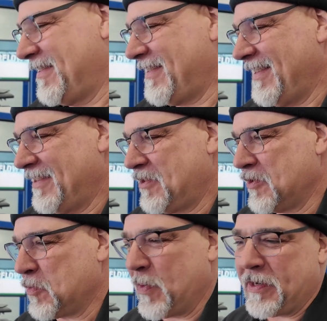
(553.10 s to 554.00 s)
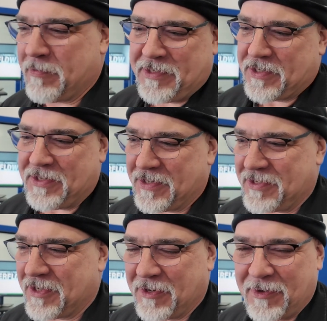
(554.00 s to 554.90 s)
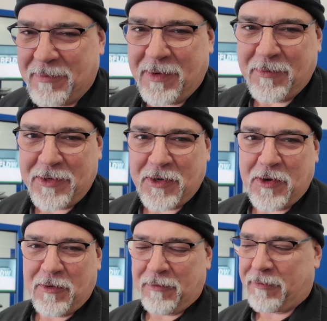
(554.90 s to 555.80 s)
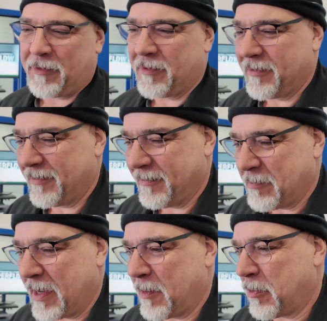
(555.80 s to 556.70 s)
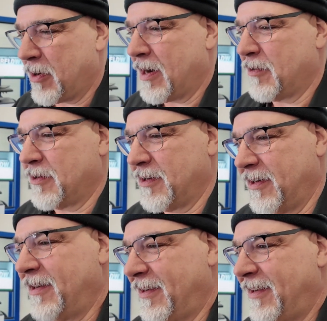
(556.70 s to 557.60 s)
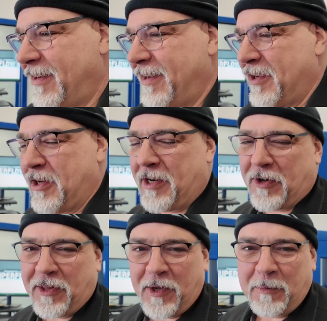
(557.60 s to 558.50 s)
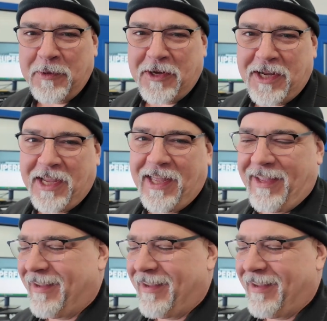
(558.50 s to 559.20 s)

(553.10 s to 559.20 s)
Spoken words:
it's just wind resistance, you know what I mean? When you're going for mile per hour, you need all the help you can get.